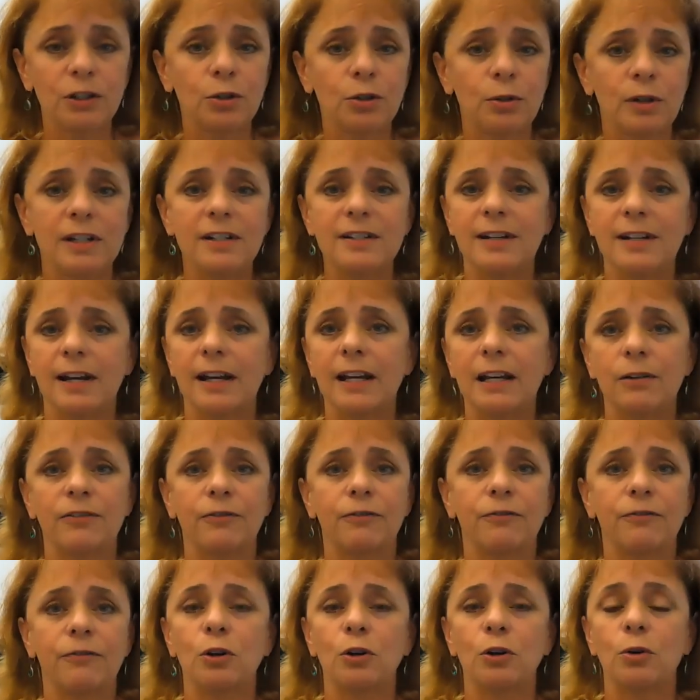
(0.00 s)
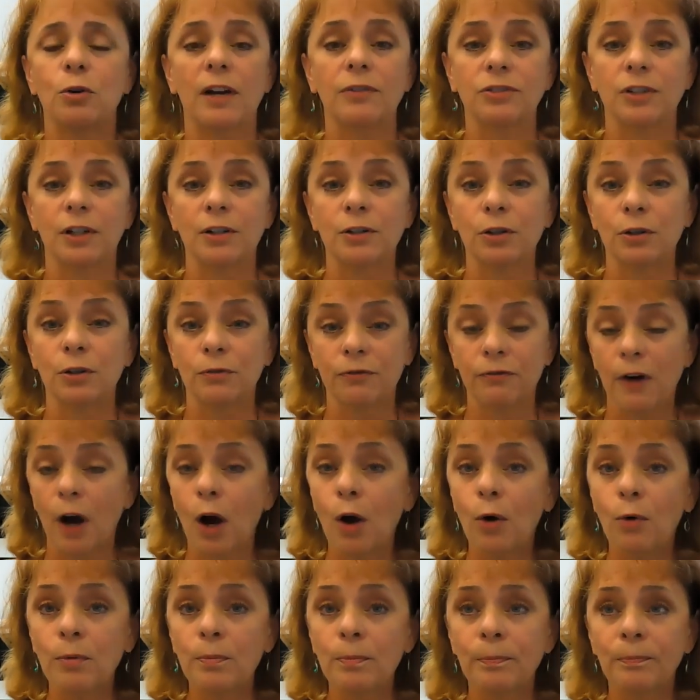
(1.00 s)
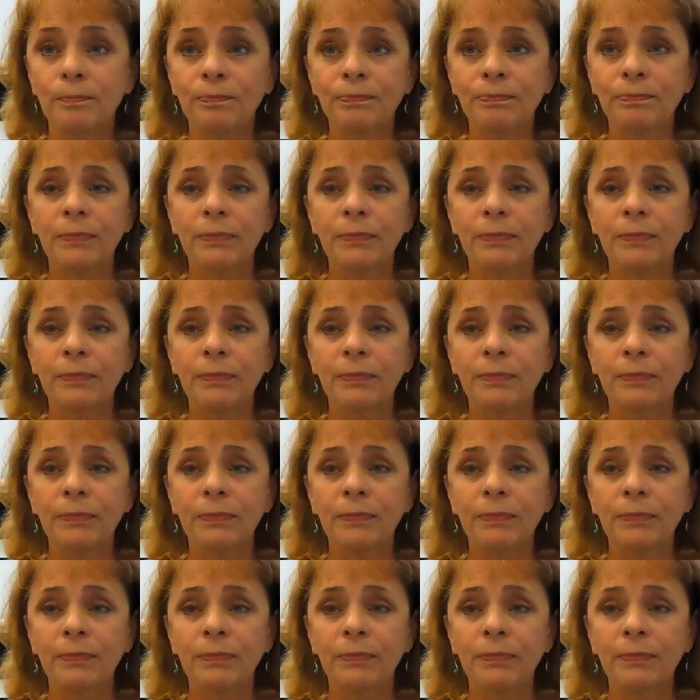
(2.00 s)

You can take photographs on your phone.